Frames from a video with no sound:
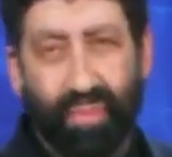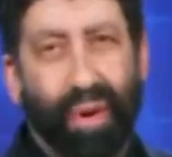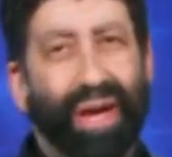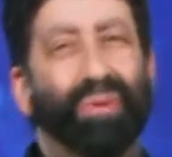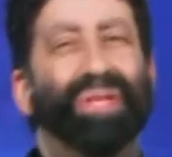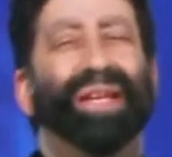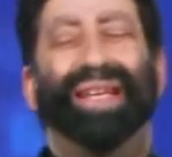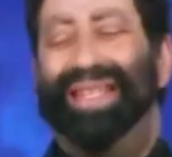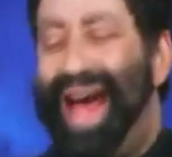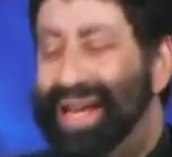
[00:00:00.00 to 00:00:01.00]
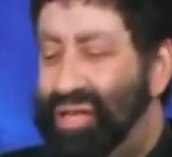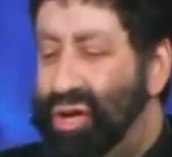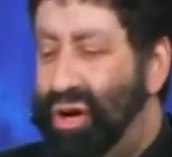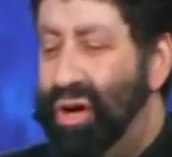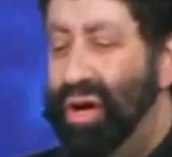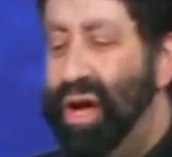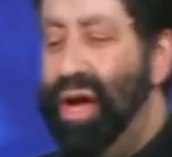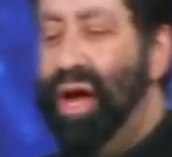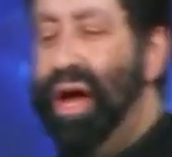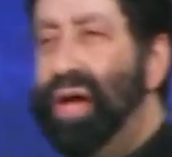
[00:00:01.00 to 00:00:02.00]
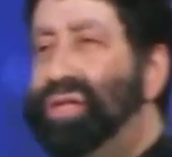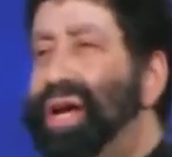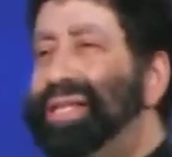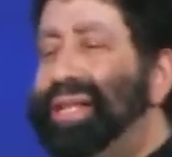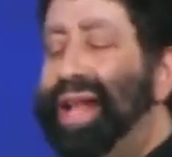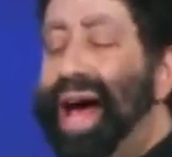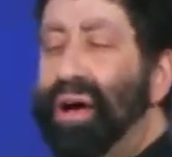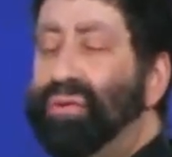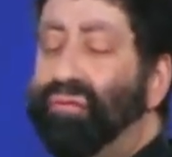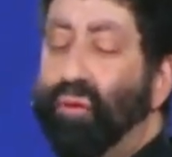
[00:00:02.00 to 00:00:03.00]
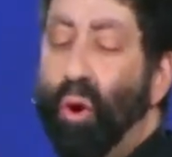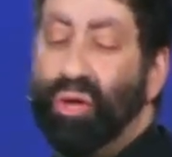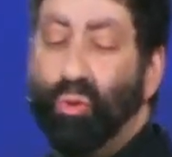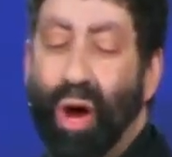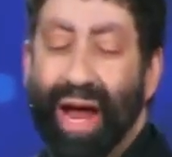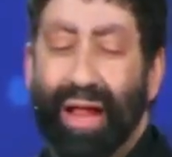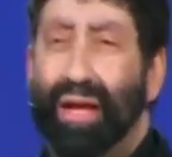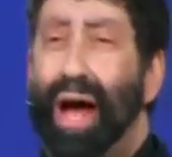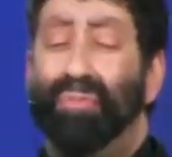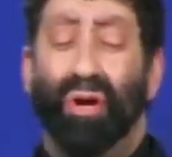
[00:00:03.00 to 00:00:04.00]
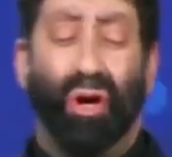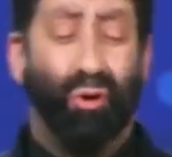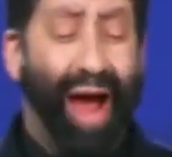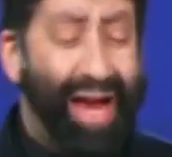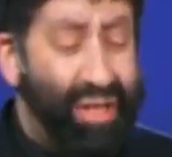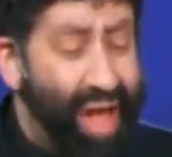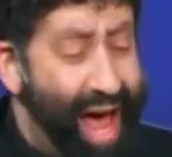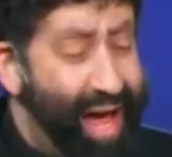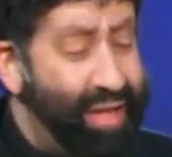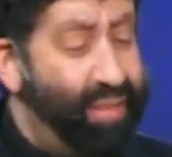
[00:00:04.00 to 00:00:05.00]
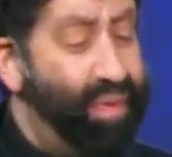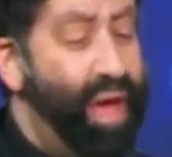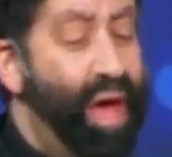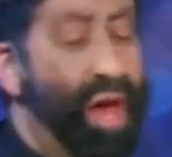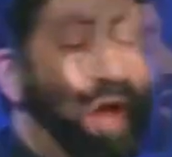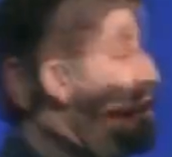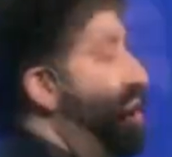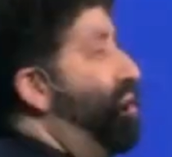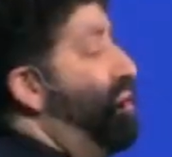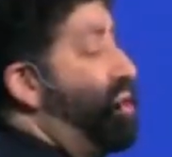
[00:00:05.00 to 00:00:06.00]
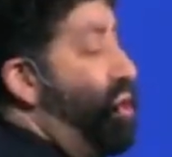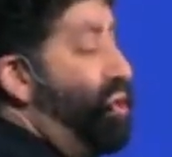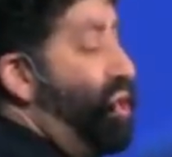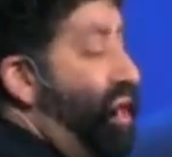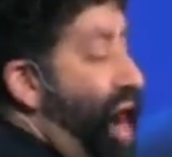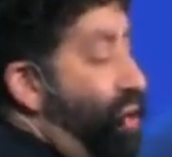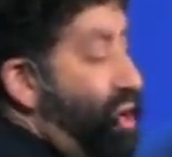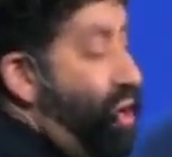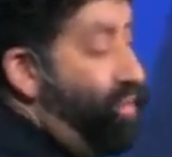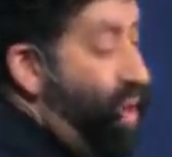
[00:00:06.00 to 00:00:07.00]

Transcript: But it was a disaster. A dust cloud forced one helicopter to crash land, another to return to the carrier.